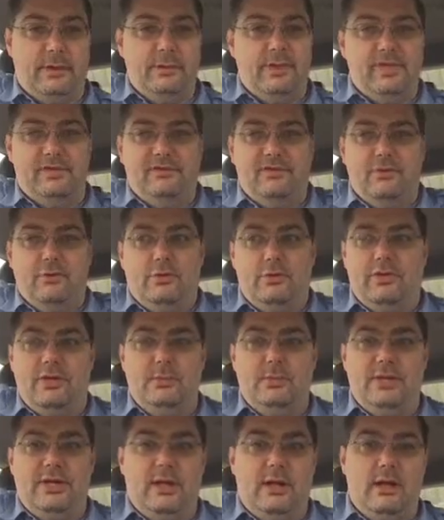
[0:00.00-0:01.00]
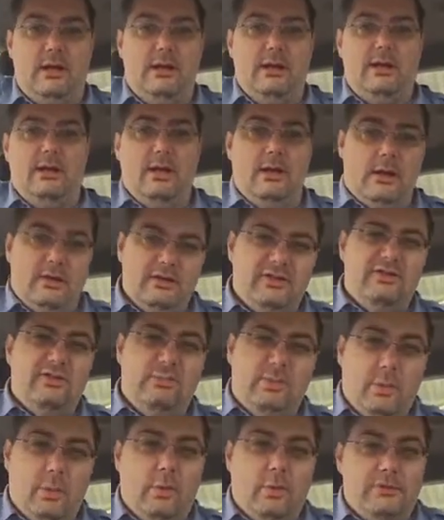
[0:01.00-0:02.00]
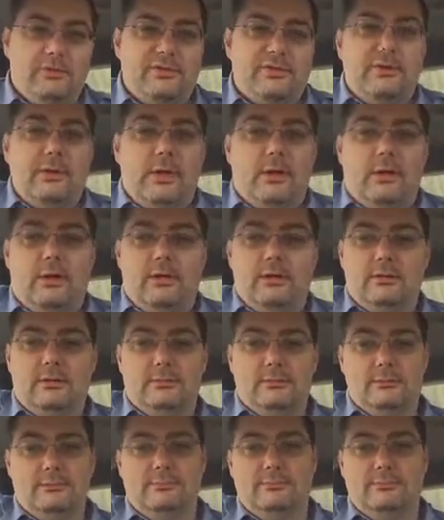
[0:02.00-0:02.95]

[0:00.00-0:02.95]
I mean, it's not going to be a sports car